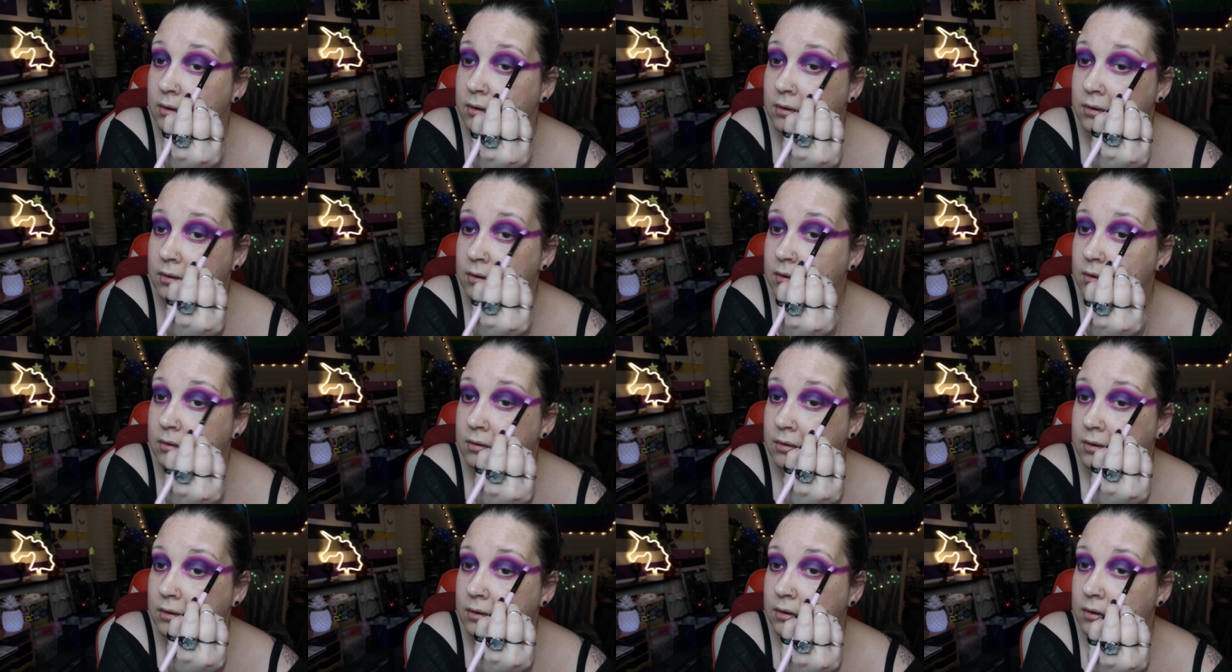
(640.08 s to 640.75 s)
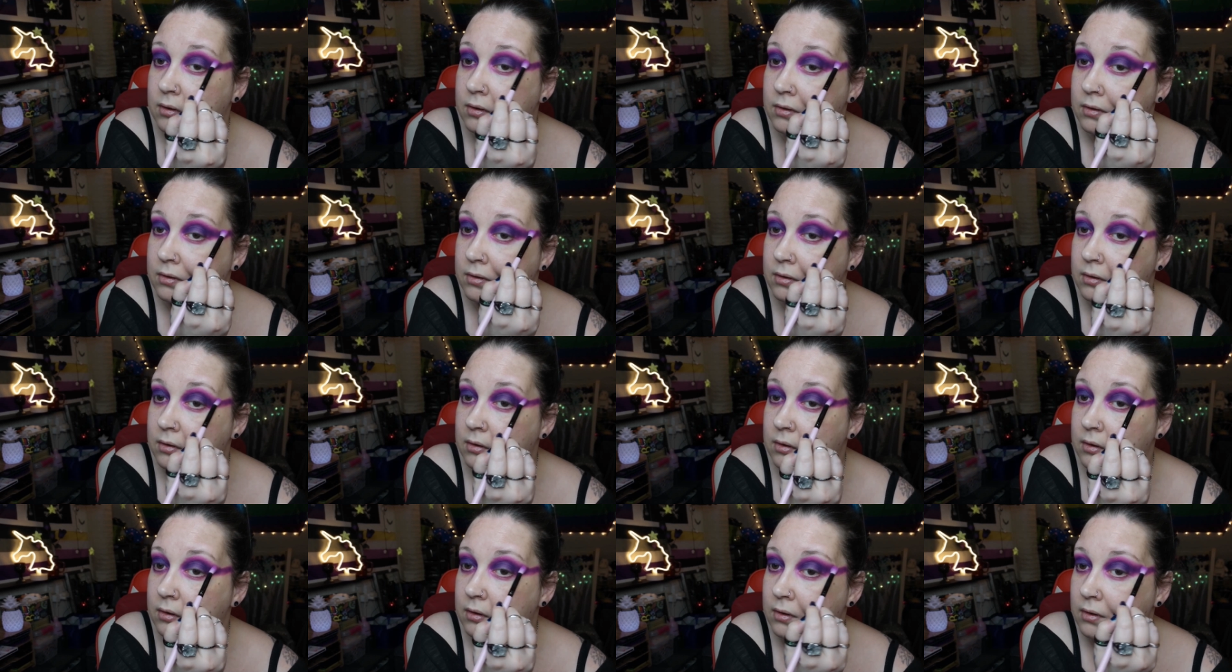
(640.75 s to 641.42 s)
Oh,
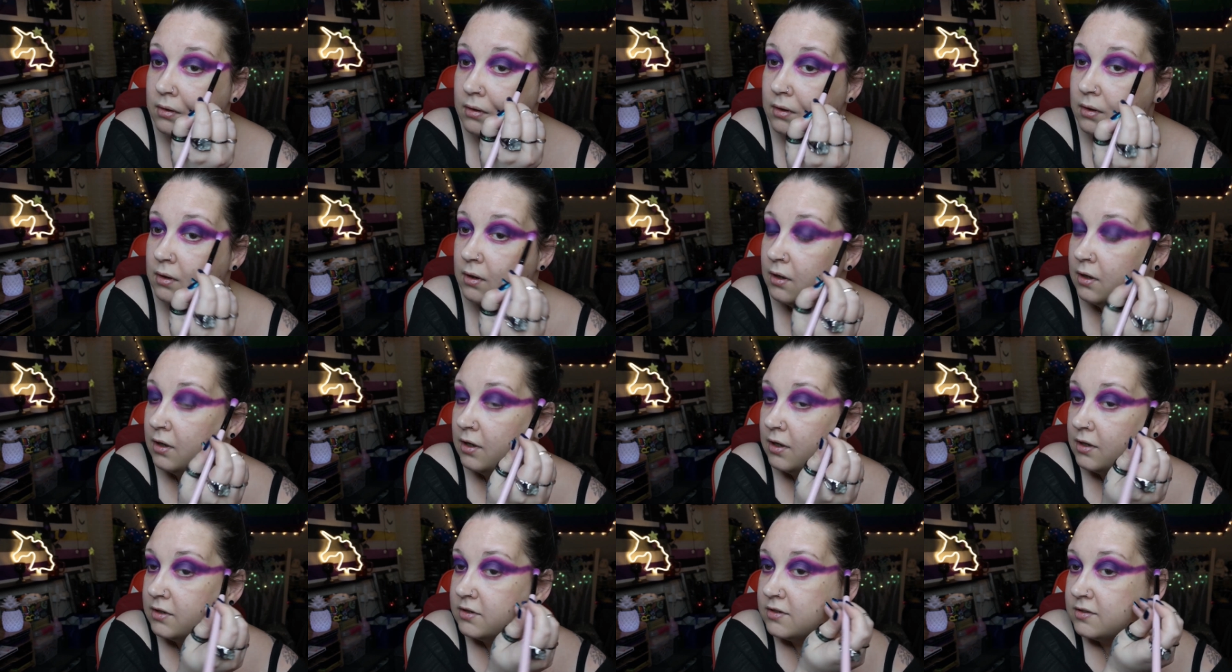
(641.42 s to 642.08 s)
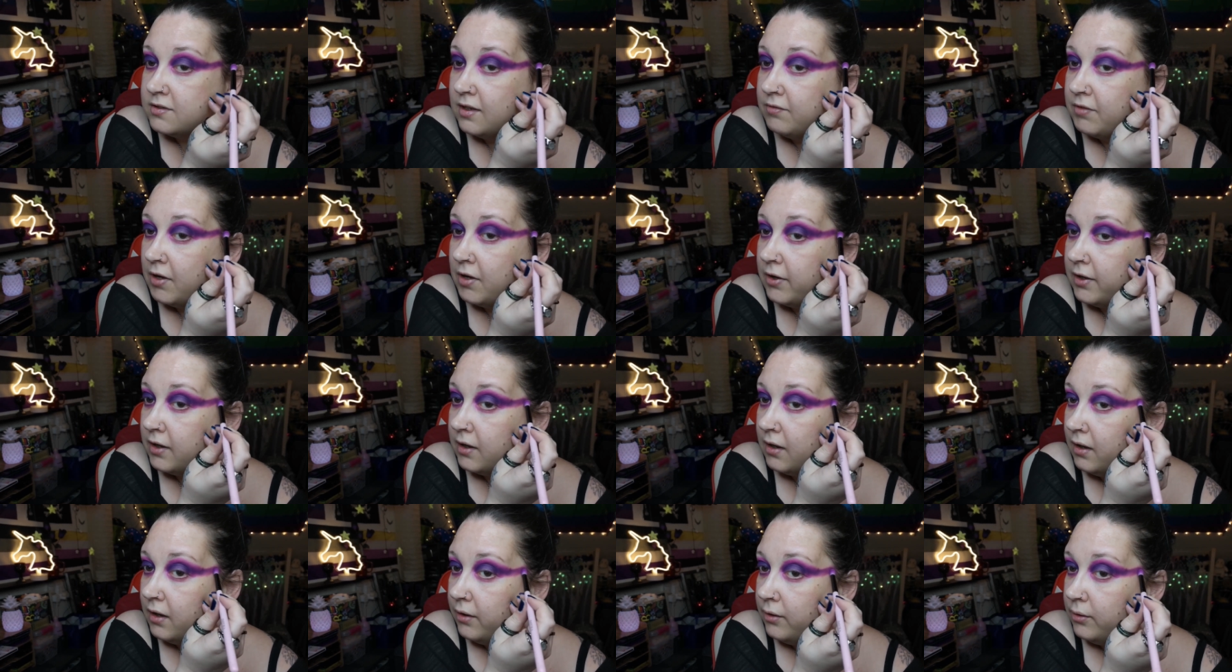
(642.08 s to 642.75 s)
I just love how it
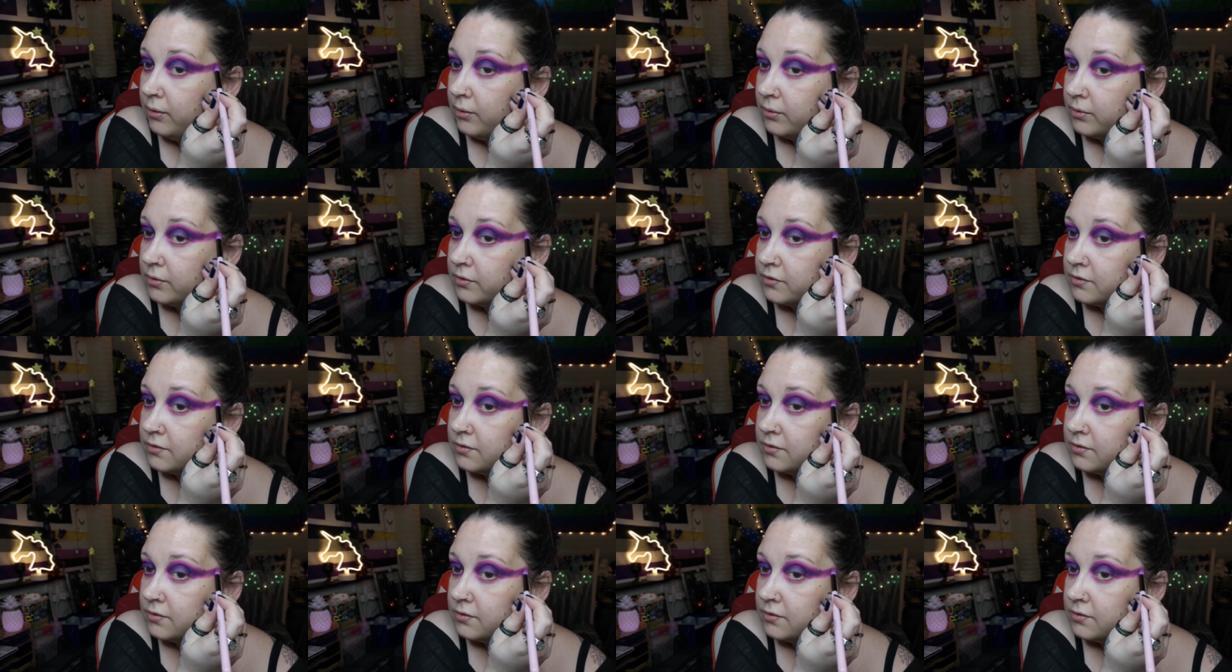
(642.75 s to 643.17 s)
glows.